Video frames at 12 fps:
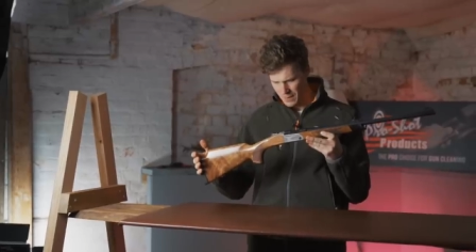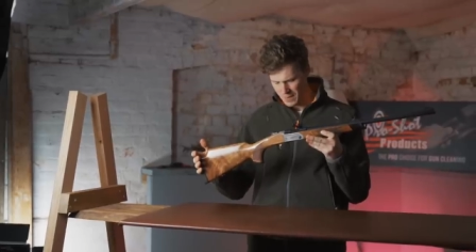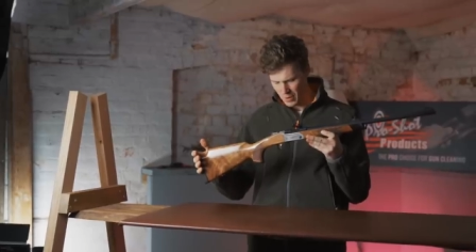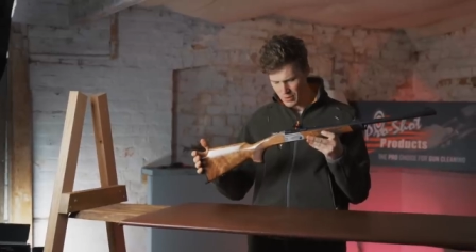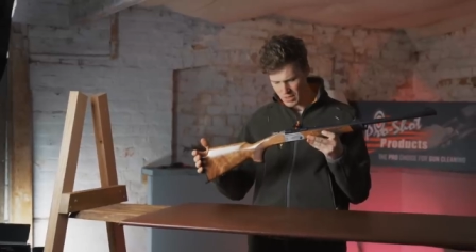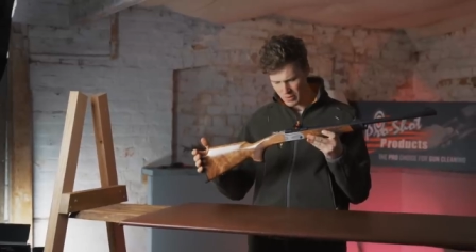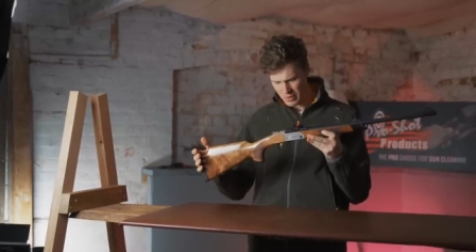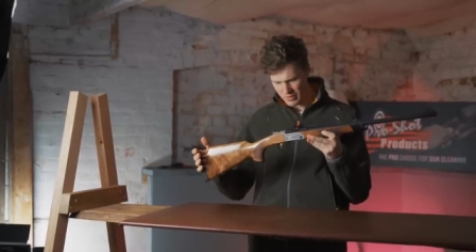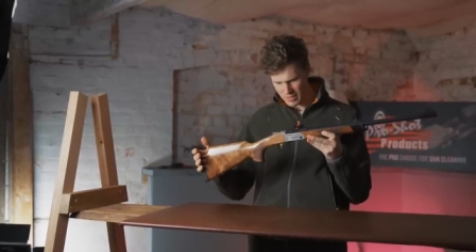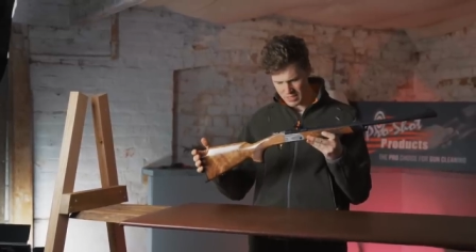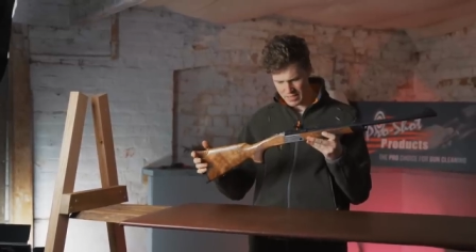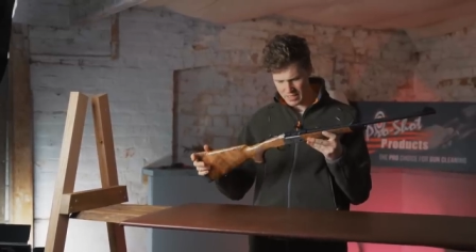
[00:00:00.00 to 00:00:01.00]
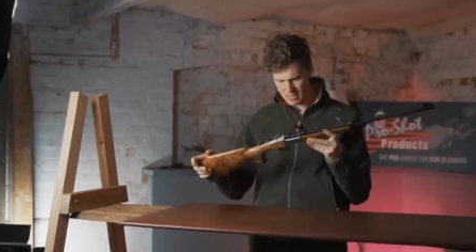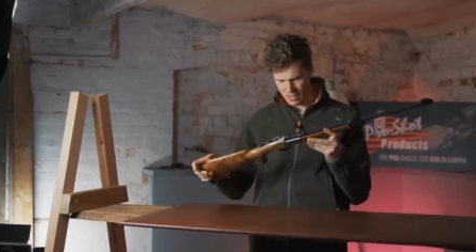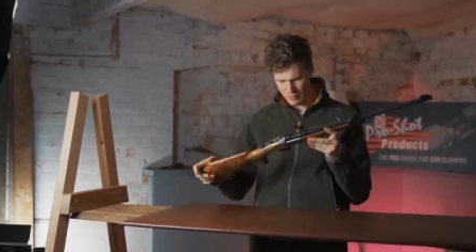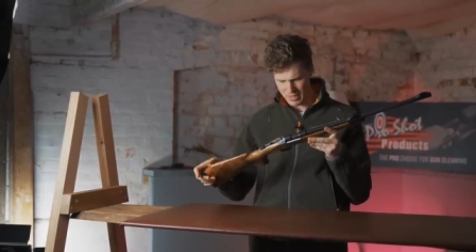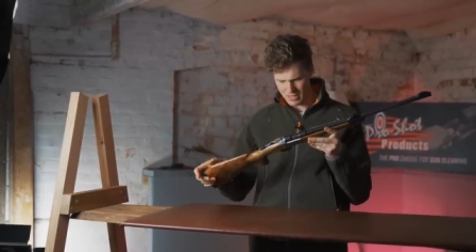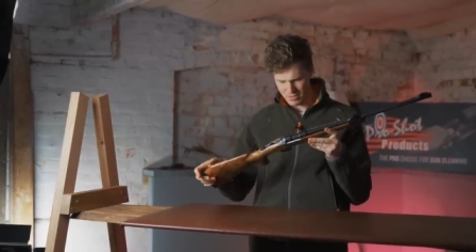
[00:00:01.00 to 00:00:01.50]
The only time you ever see these
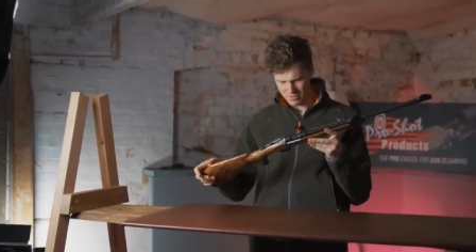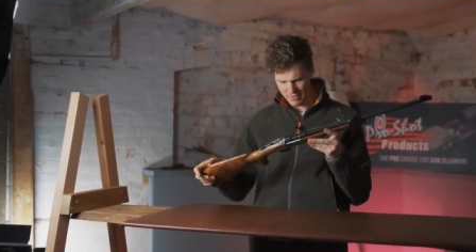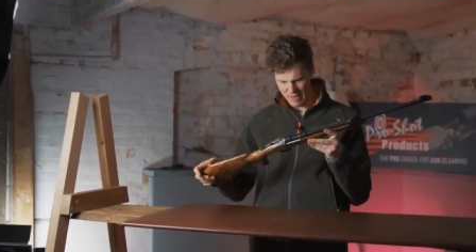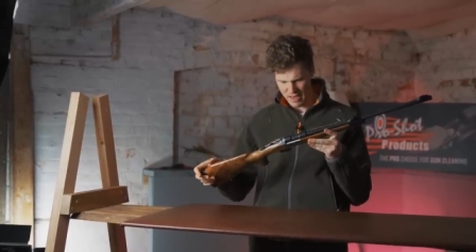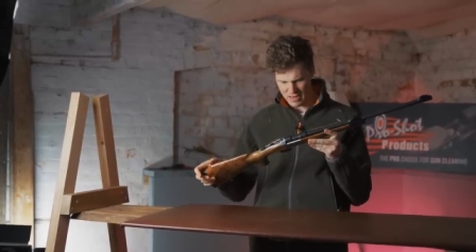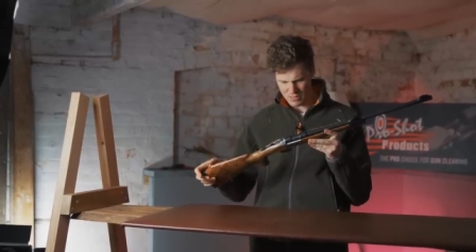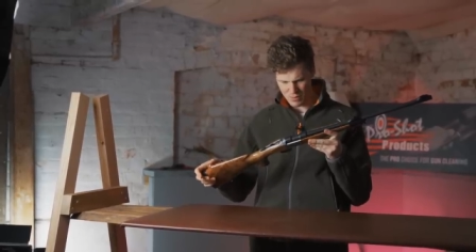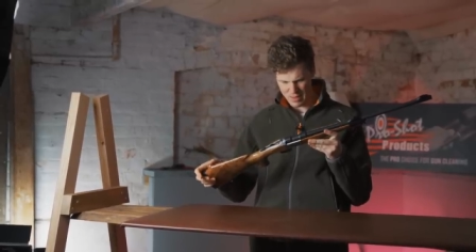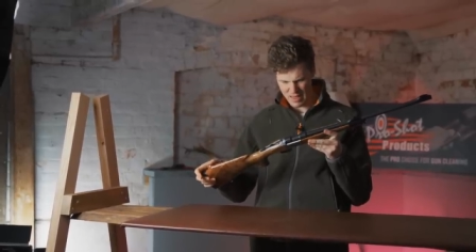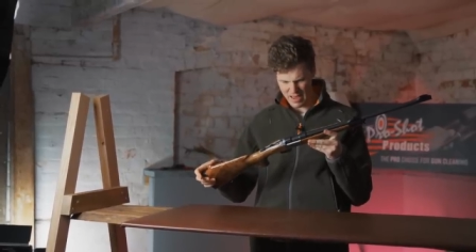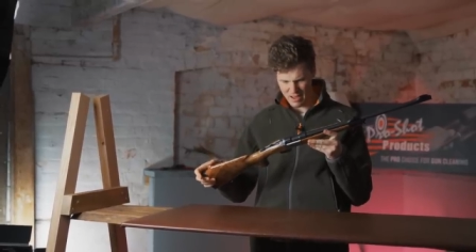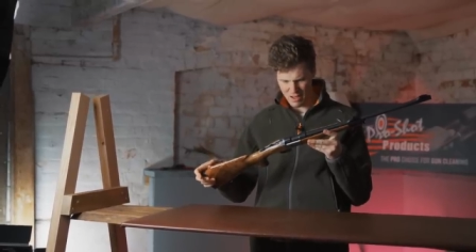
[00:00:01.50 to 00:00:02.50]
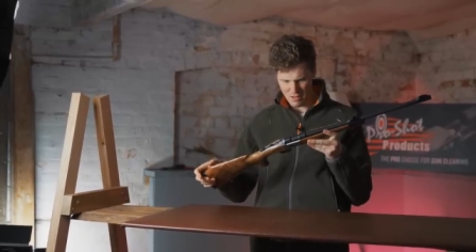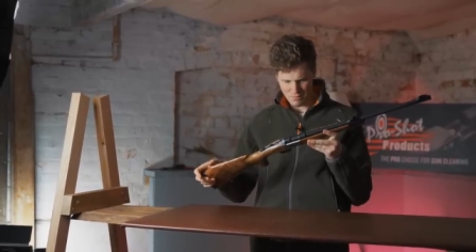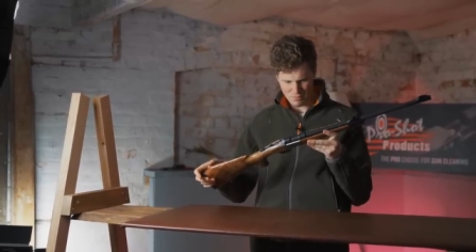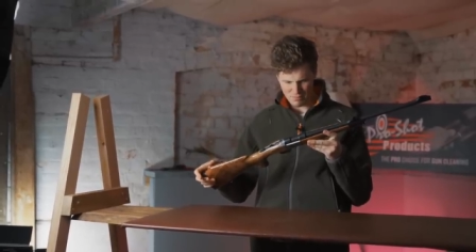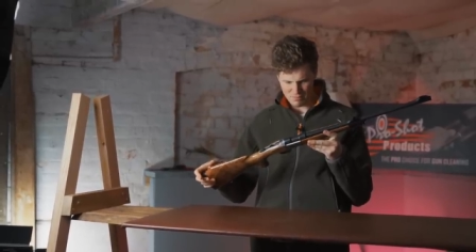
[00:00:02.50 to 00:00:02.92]
lightweight guns fail is when they are